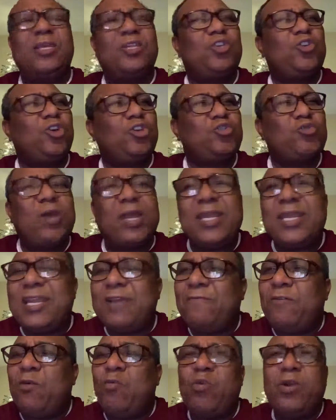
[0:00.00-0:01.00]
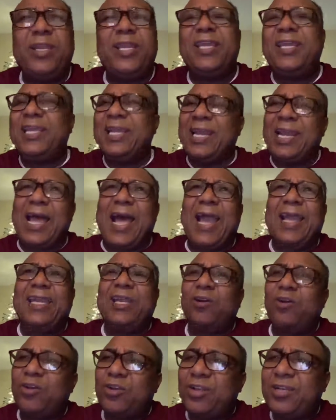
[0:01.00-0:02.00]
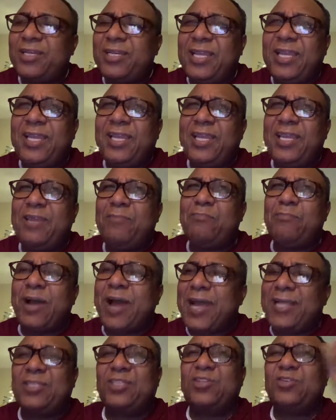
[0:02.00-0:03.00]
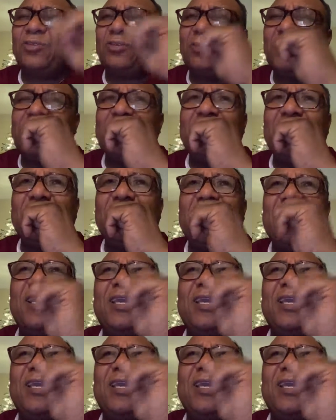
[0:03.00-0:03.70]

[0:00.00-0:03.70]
George Weah never one day. He lied the other day in Bassa, in